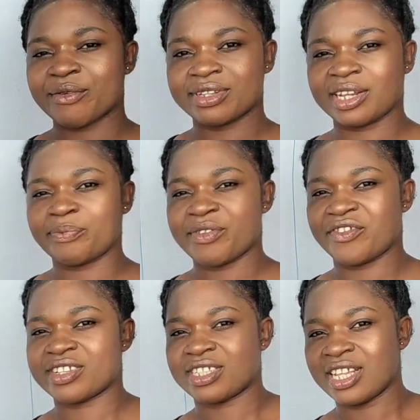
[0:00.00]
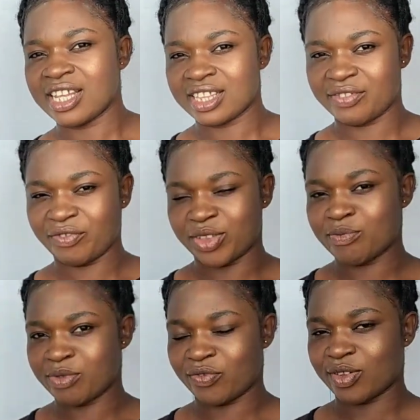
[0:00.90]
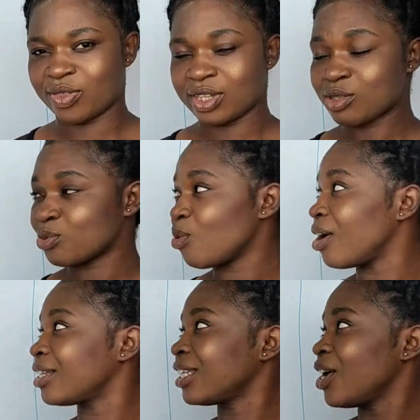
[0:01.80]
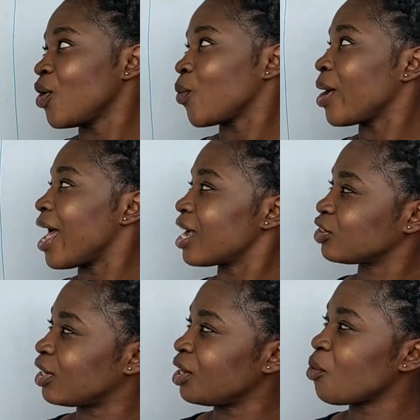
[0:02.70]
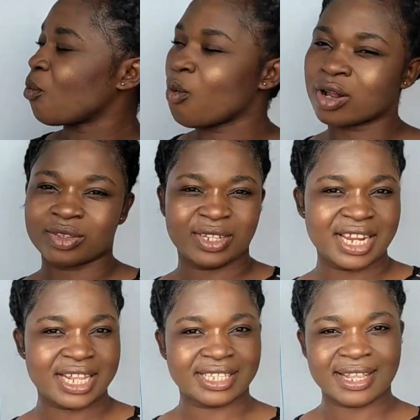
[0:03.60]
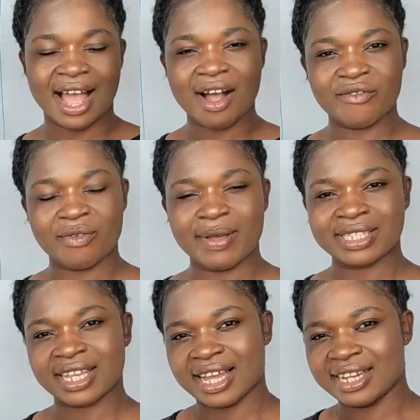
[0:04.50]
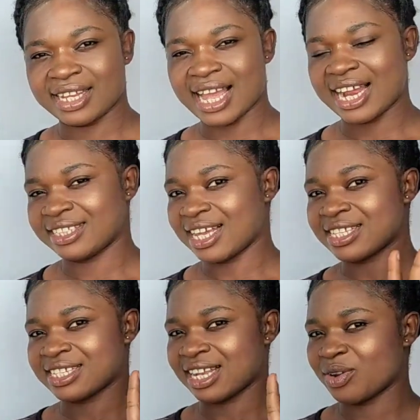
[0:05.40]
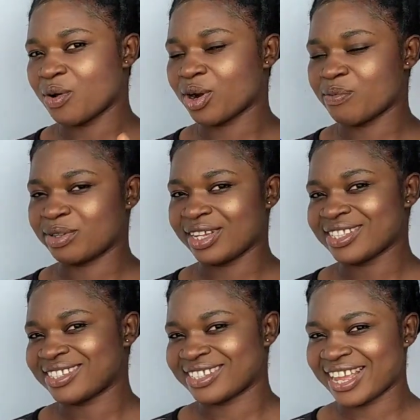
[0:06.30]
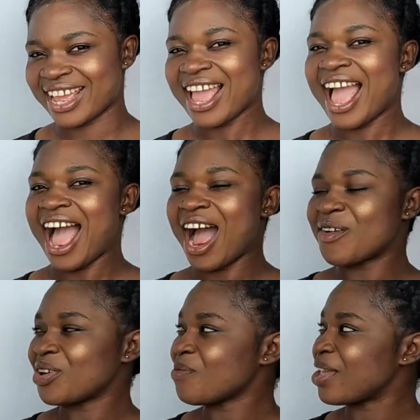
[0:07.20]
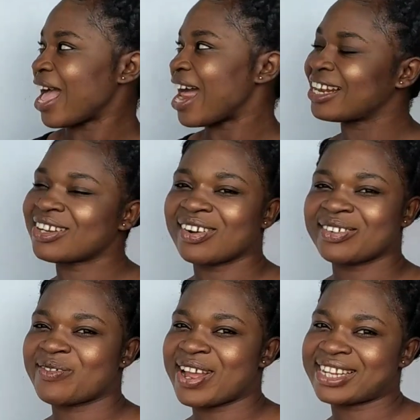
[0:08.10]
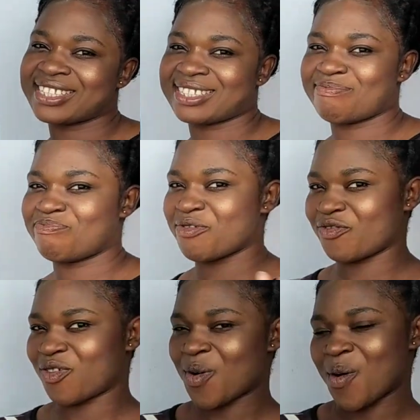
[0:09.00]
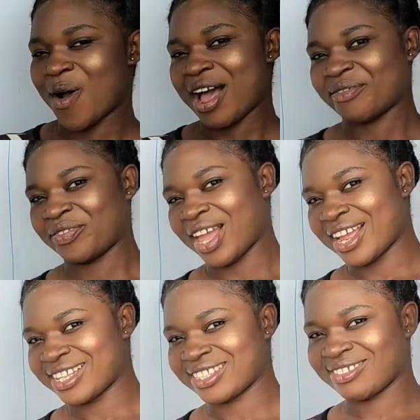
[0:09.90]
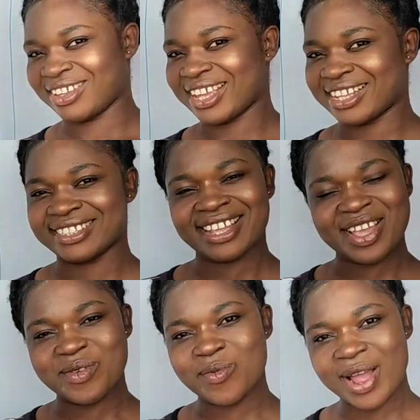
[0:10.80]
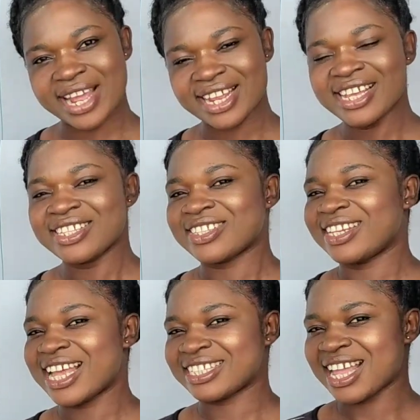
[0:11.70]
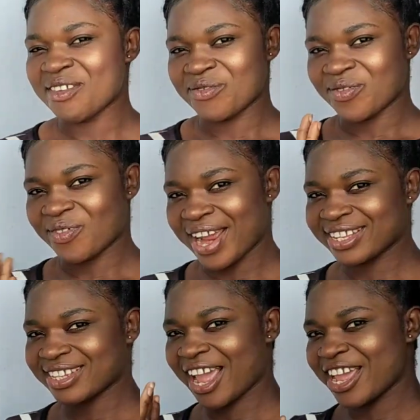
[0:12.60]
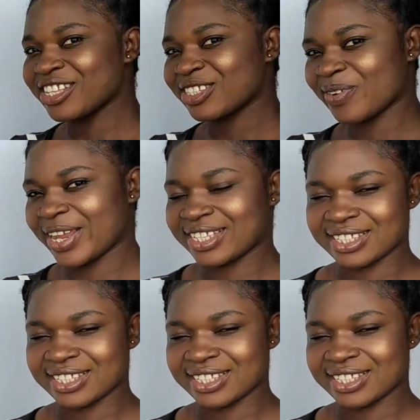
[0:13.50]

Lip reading: we did previously, the video before this one, we actually worked on it alphabetically, and that's exactly what we're going to be doing today. And we're going to be adding other words before or after it to get a word. So let's dive right into it.